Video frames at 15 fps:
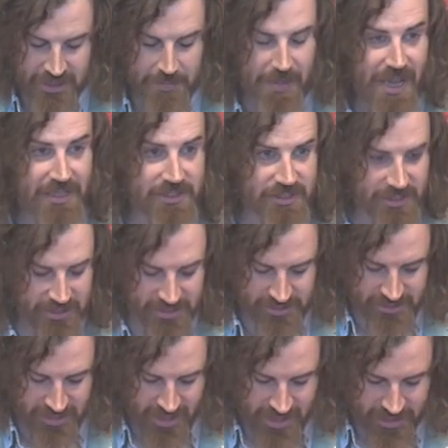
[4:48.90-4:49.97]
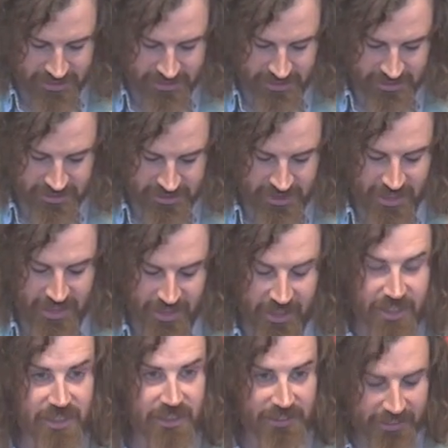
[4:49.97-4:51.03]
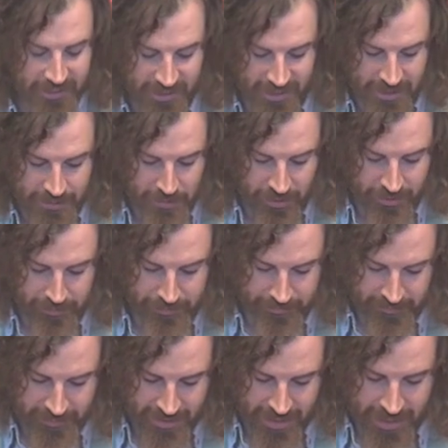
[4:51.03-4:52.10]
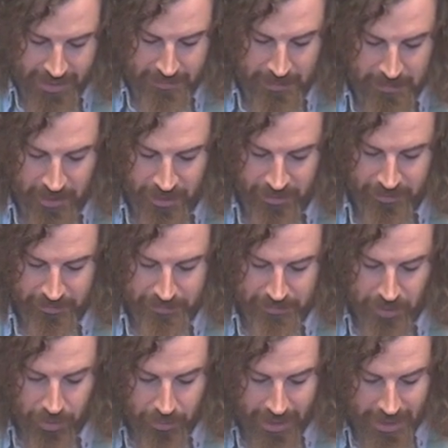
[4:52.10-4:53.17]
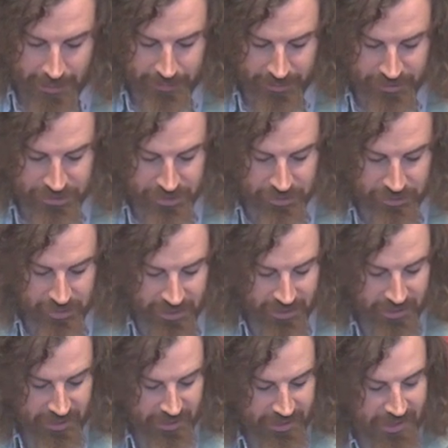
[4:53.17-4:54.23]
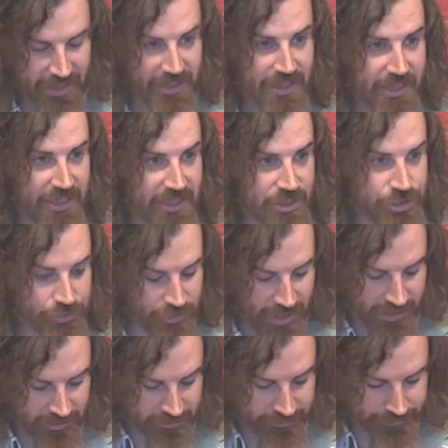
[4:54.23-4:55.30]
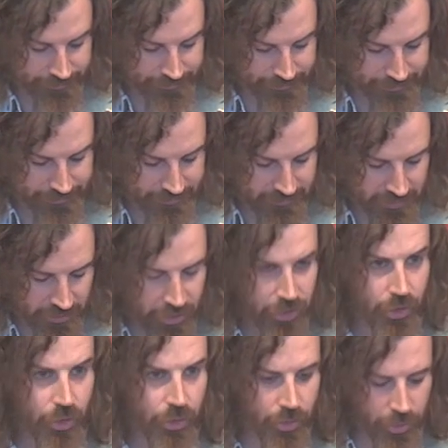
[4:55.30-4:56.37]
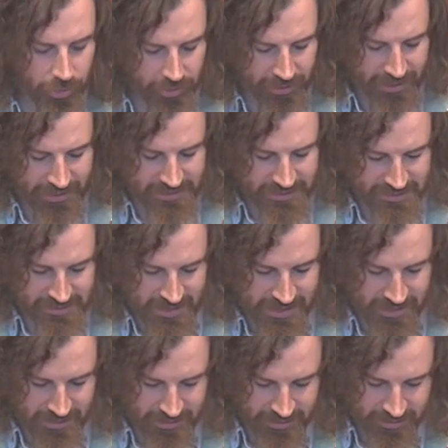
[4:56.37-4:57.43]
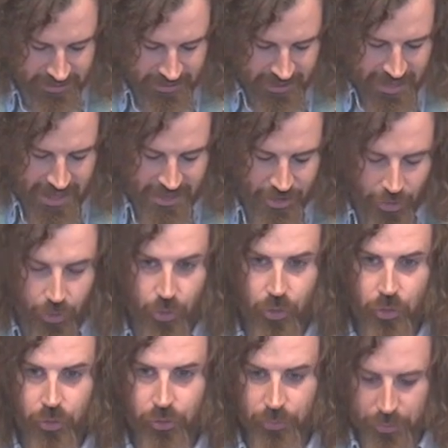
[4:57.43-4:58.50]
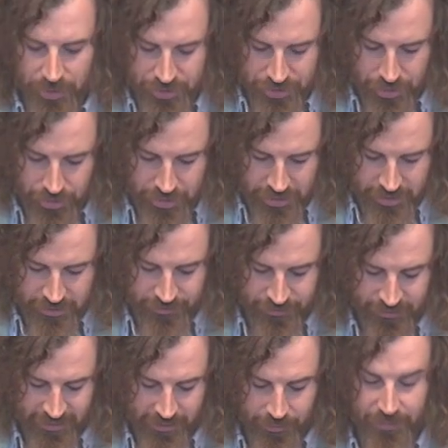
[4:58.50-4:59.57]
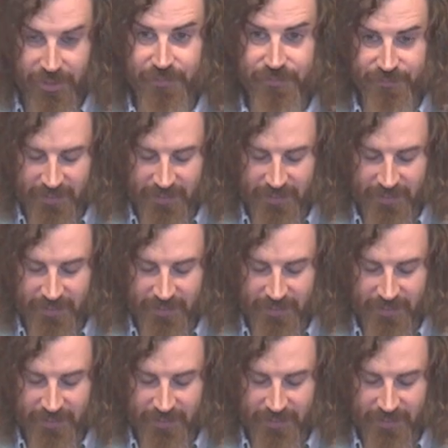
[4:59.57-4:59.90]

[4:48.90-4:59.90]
Damascus, Gaza, Tyre, Emom, Ammon, Moab, Judah, and Israel. All had sinned, and all was going to feel the